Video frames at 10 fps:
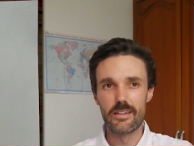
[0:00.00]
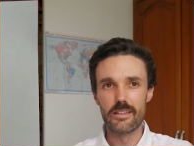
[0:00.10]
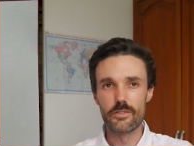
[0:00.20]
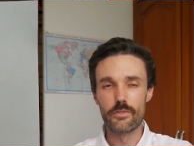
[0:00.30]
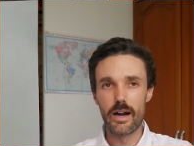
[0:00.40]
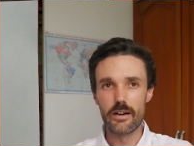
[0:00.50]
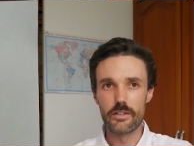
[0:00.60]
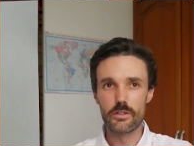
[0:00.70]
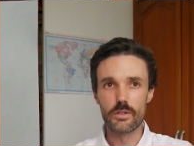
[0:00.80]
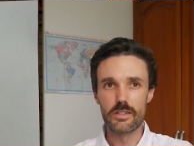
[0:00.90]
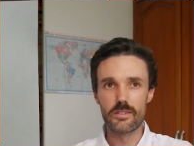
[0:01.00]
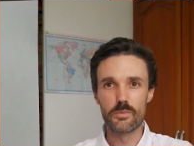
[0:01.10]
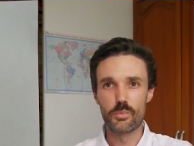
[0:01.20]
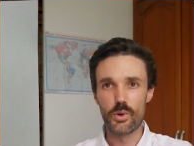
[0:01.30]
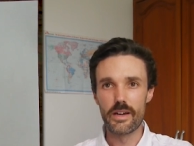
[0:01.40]
its value,
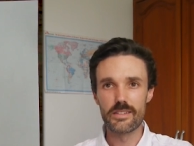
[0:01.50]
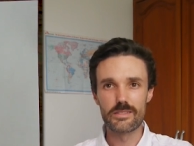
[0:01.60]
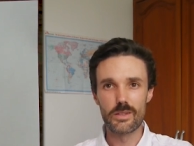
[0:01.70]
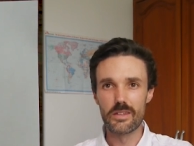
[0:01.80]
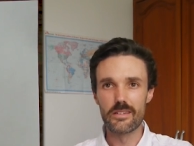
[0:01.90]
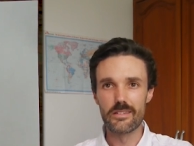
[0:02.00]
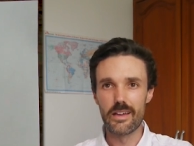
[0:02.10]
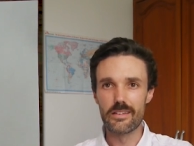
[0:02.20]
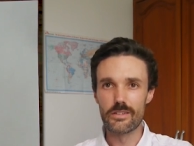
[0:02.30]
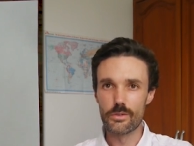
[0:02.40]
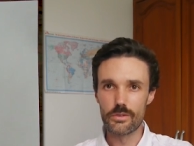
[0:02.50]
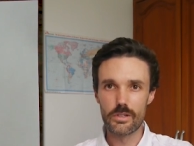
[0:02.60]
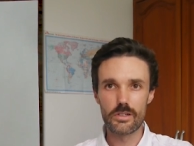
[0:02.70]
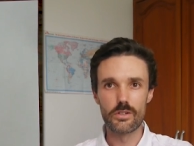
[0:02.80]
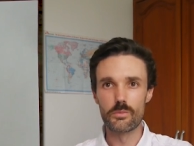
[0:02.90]
its price to the end
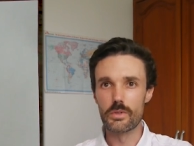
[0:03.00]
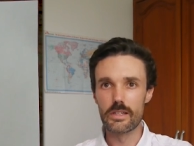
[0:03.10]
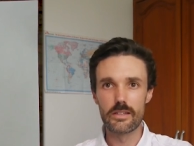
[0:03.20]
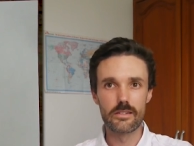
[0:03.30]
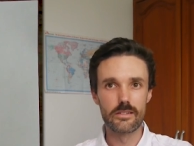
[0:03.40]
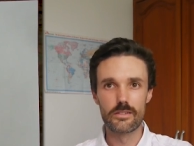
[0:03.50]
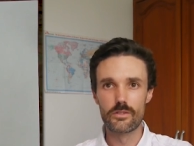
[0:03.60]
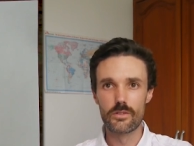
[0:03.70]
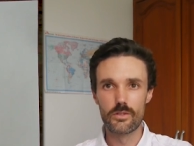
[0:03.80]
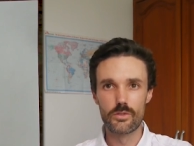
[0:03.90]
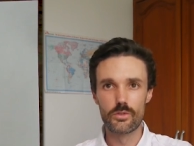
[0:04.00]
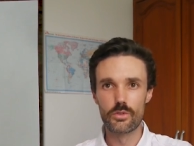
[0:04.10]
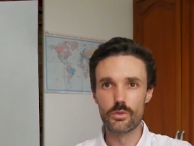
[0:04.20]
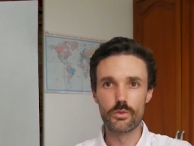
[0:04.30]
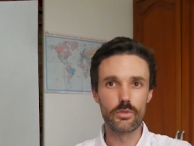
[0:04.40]
user could be
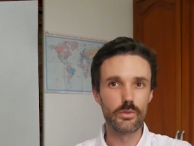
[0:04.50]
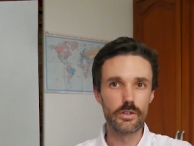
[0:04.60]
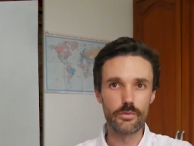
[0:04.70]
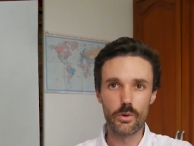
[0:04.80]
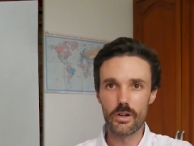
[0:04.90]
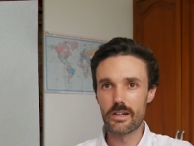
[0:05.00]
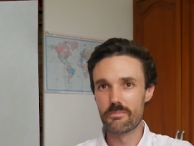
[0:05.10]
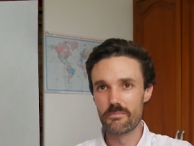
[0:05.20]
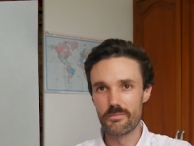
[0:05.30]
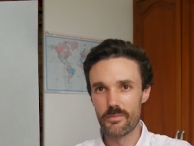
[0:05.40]
two, three, four,